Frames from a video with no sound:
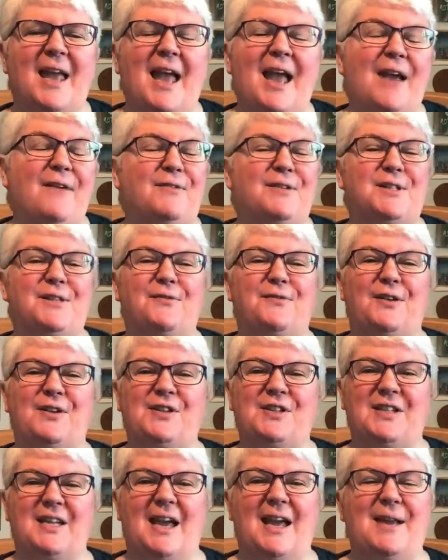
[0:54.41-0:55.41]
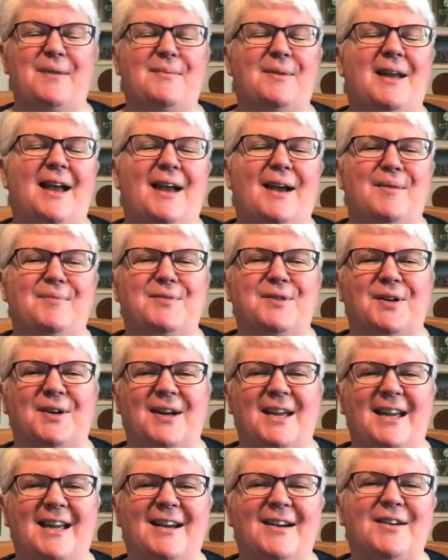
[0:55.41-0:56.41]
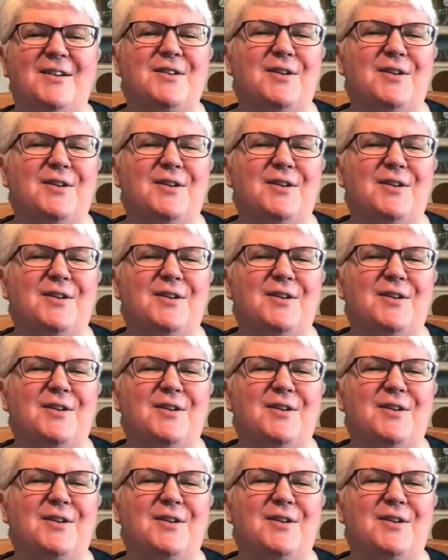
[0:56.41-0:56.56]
If it's the first time you're here,